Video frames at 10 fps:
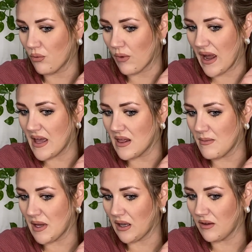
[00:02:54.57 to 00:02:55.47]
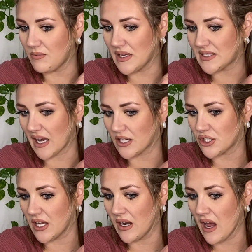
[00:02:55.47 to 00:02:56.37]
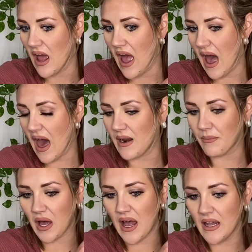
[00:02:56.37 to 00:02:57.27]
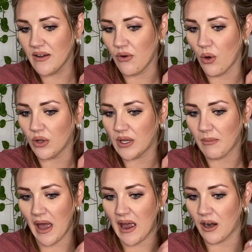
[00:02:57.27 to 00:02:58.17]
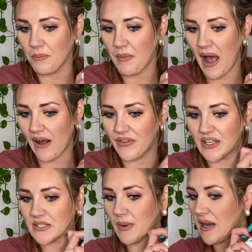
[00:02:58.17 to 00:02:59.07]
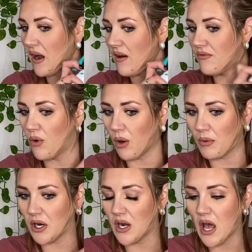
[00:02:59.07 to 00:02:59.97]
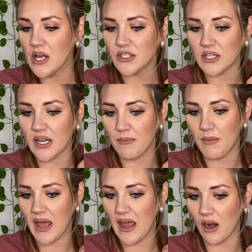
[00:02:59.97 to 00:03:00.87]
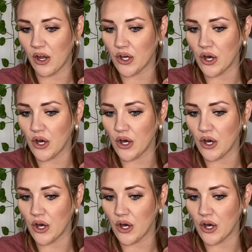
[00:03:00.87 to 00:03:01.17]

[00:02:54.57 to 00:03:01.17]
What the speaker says: right in the middle of my section, and I'm kind of holding my iron back this way, not forward, so that my hair